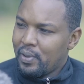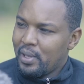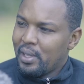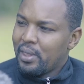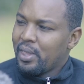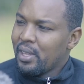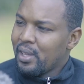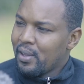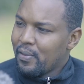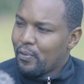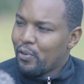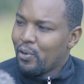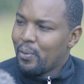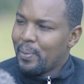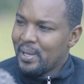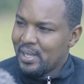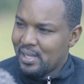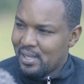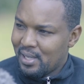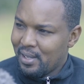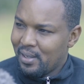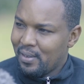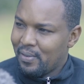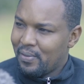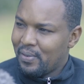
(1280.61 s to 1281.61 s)
of the thing for
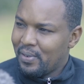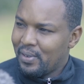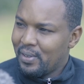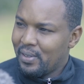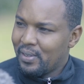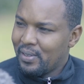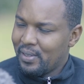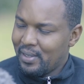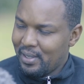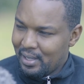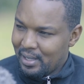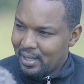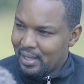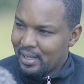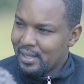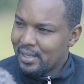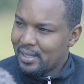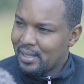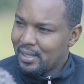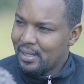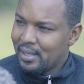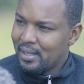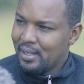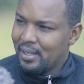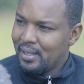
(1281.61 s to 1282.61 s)
myself.
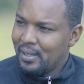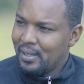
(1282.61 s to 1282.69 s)
Yes.